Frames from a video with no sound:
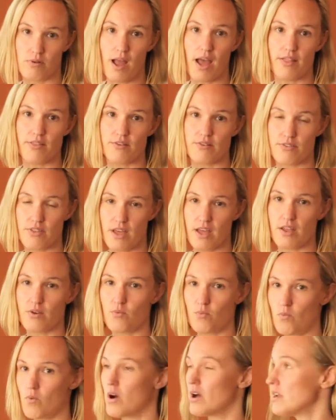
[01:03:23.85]
rather
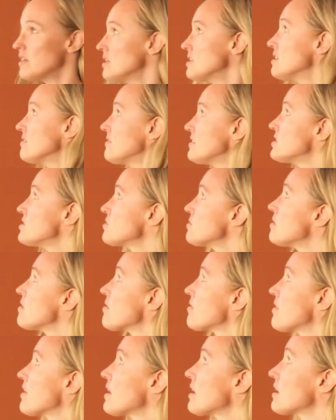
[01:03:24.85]
than one
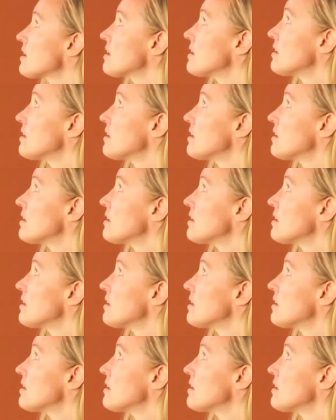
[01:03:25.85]
individual thing.